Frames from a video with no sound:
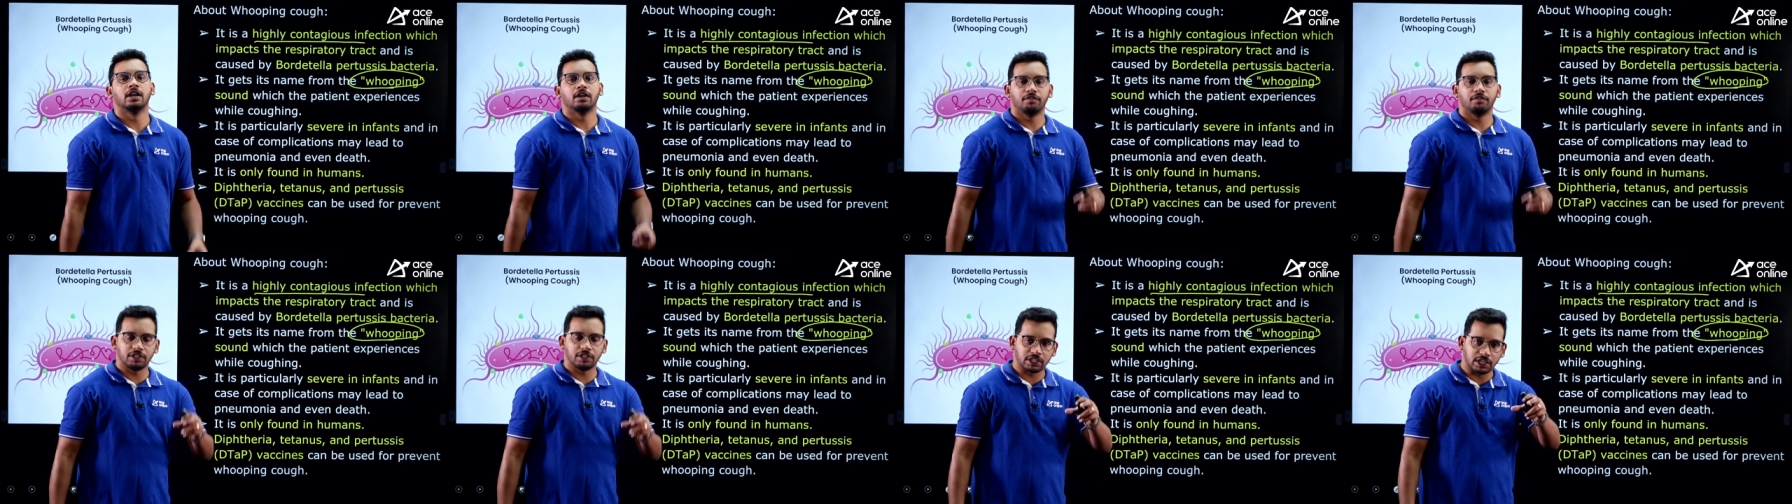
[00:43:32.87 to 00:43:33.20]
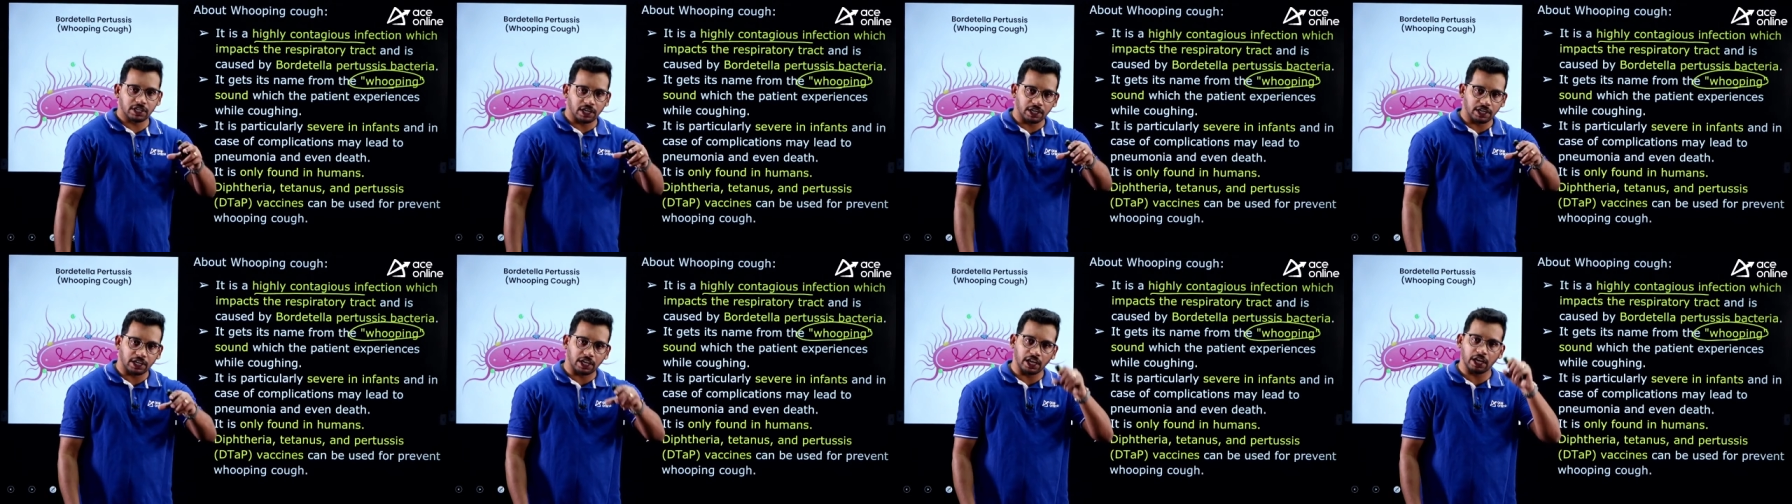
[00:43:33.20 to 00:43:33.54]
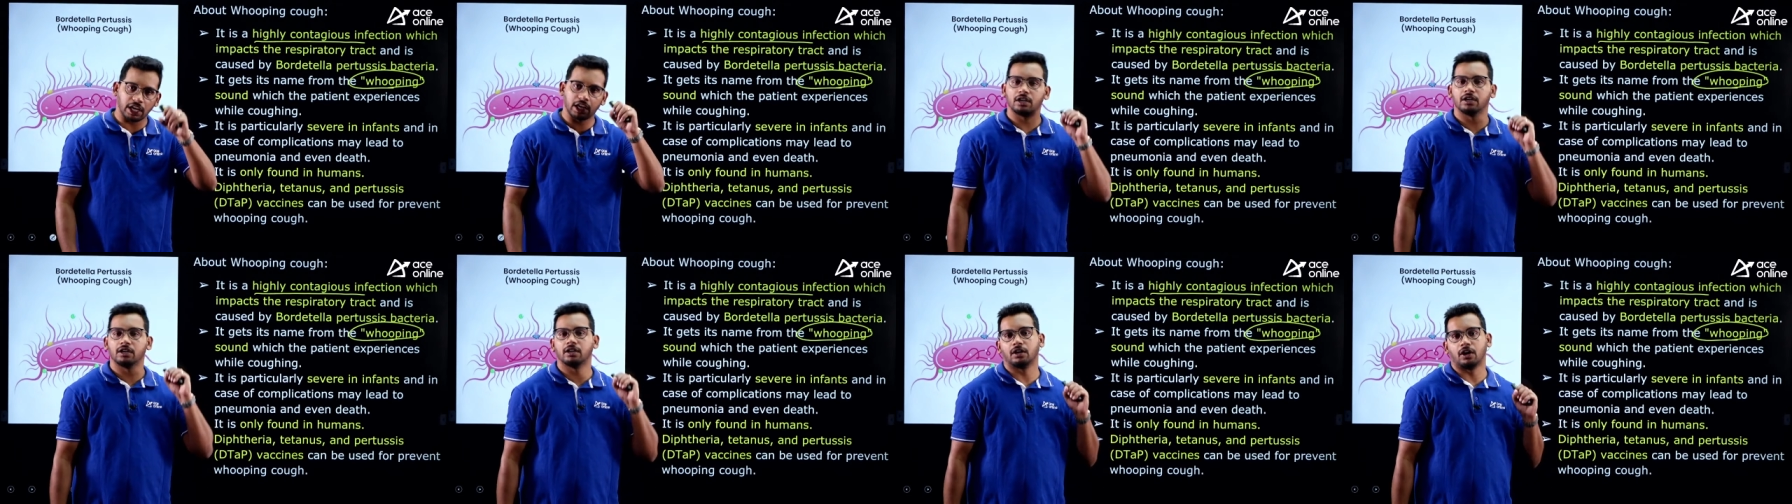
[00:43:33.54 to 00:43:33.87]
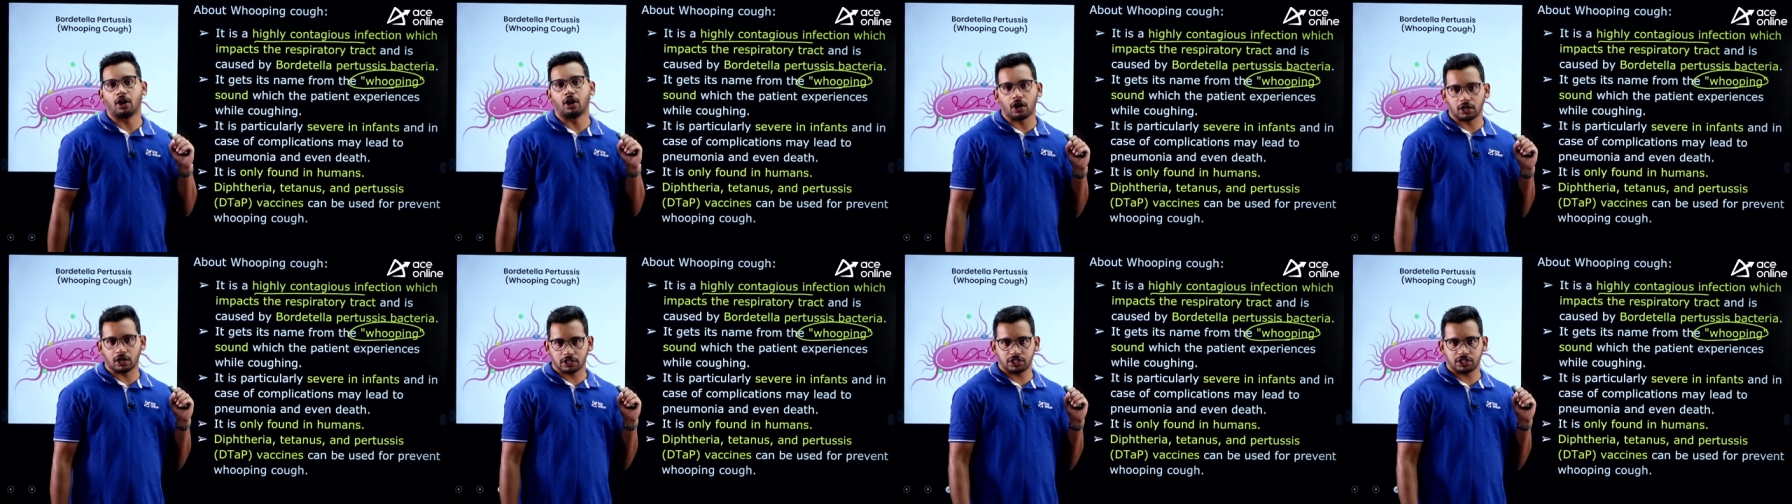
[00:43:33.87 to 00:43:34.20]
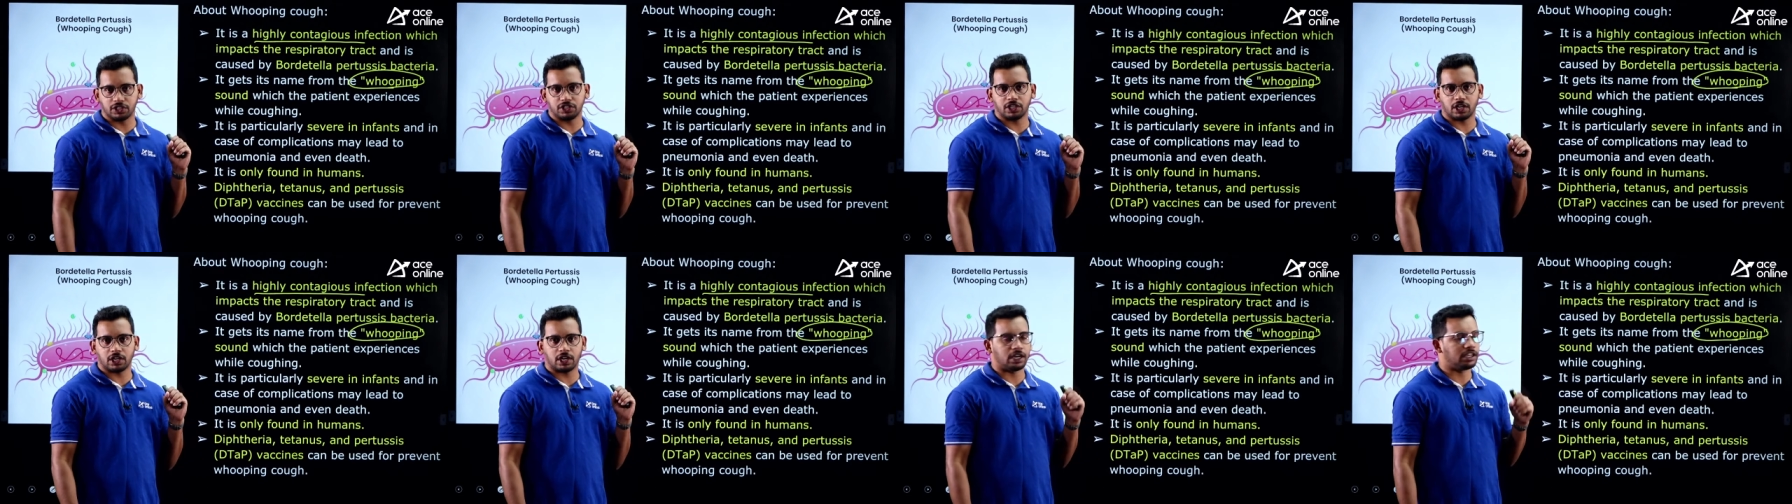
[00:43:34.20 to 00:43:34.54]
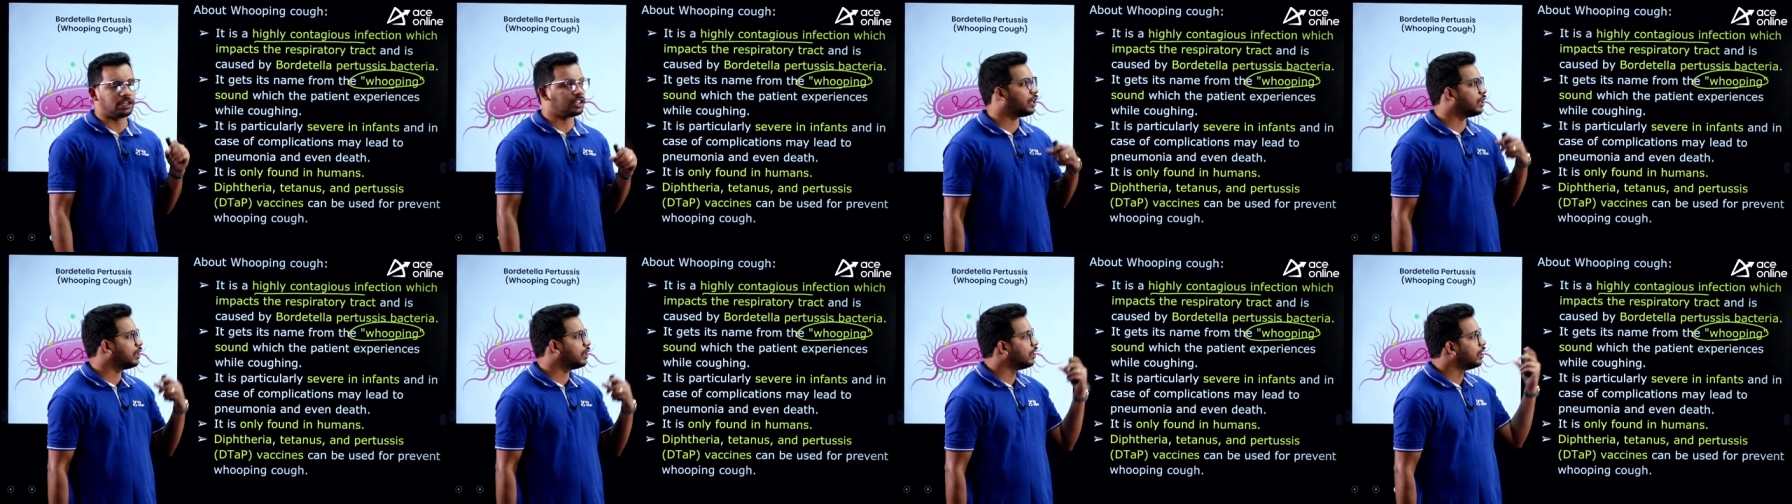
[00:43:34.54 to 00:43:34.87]
which can take oxygen
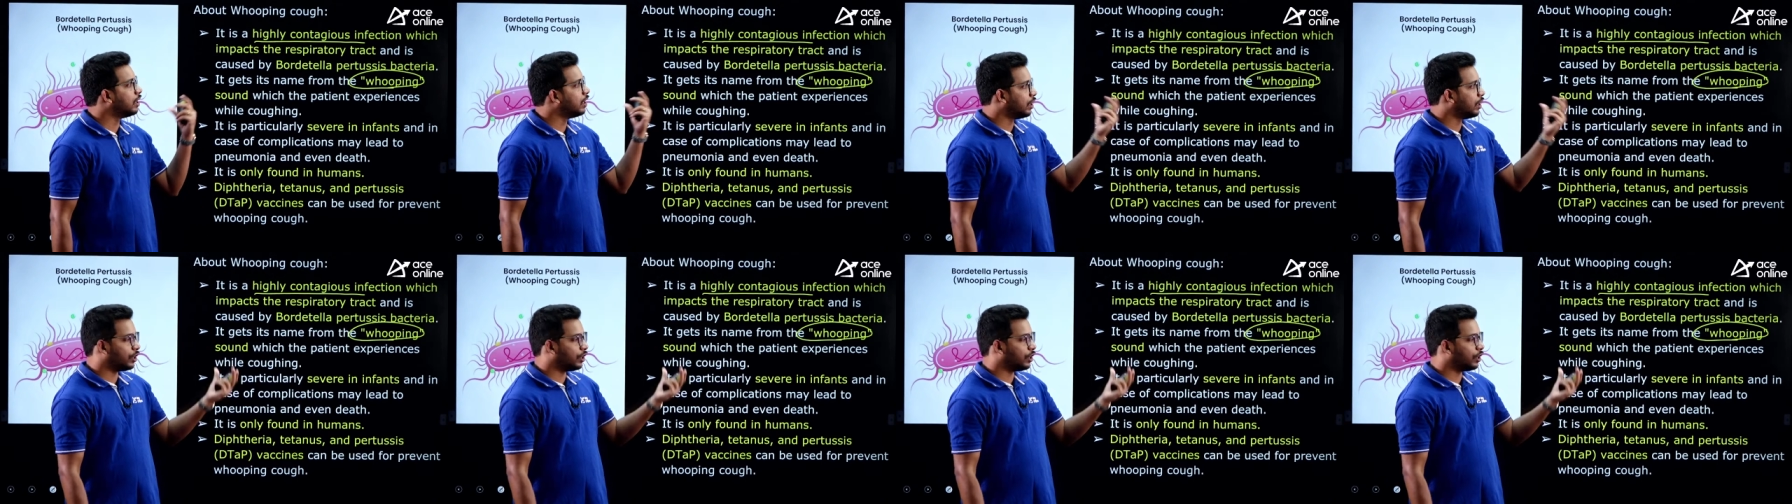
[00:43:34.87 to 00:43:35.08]
and then